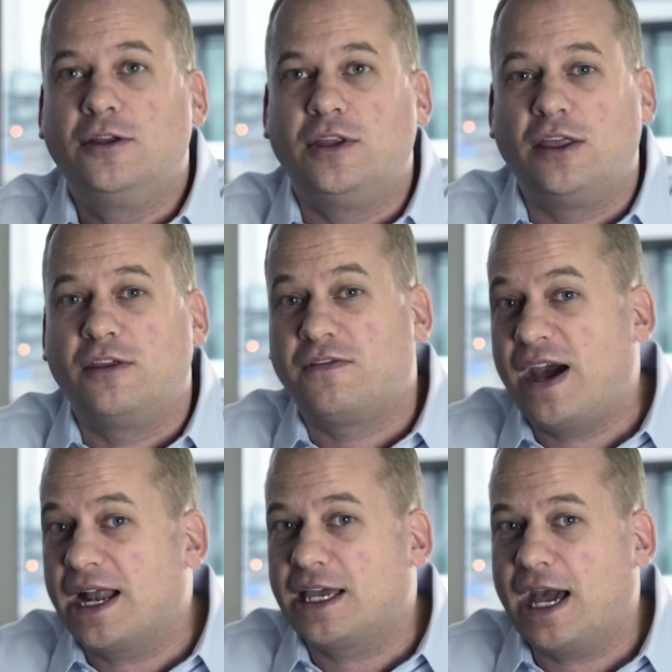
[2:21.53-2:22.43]
then the
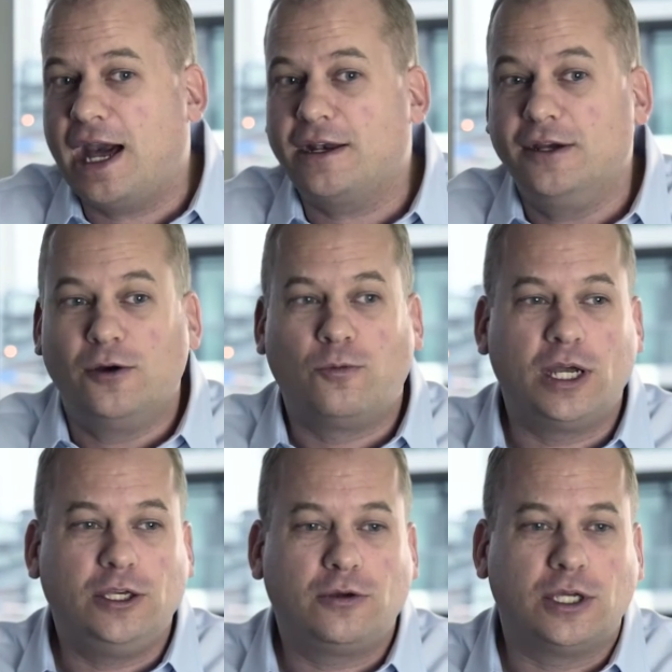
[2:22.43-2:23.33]
fat cat,
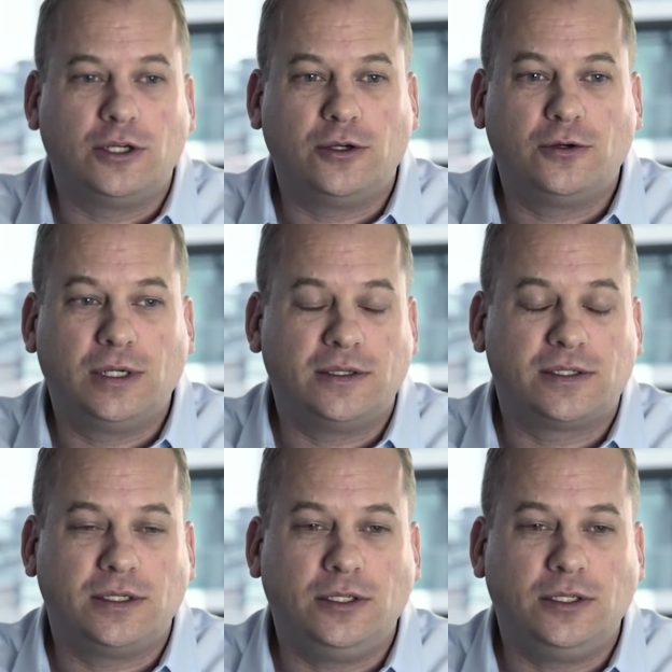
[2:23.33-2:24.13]
what you can do is